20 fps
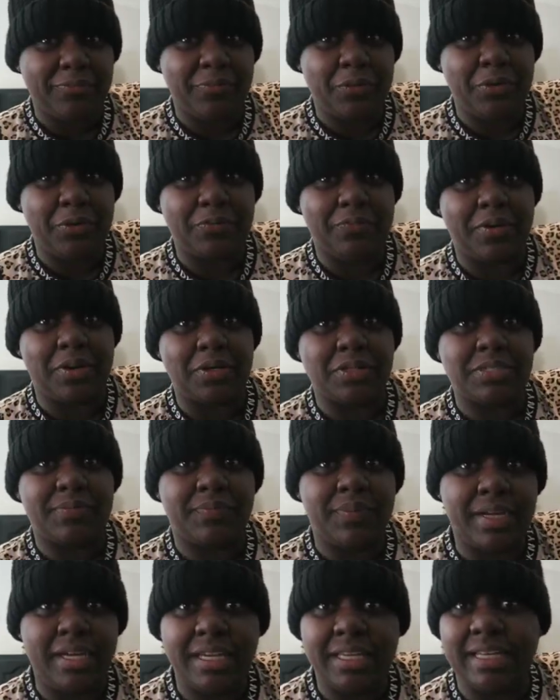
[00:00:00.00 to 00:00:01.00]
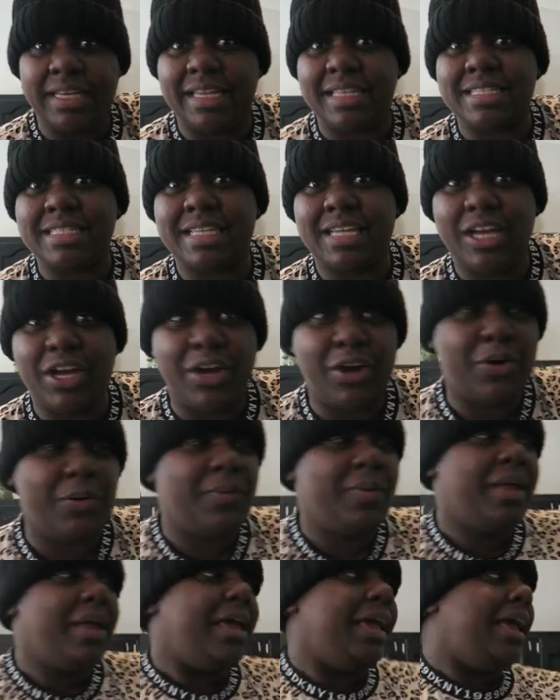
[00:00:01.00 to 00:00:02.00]
food folks fun, let's
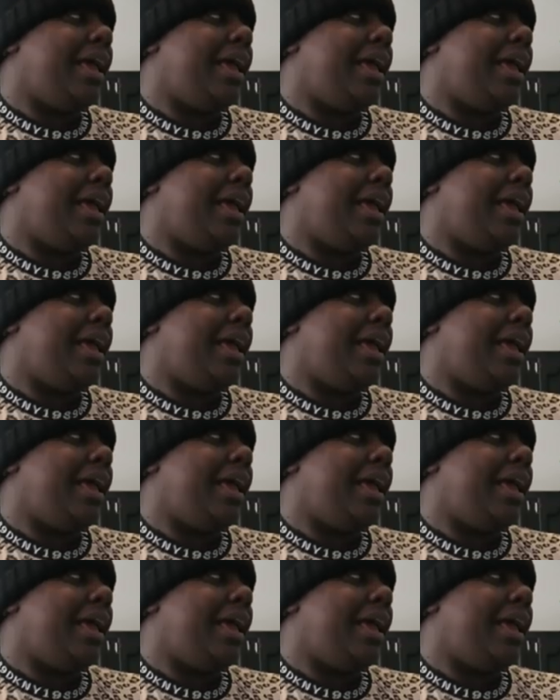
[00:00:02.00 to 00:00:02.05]
go.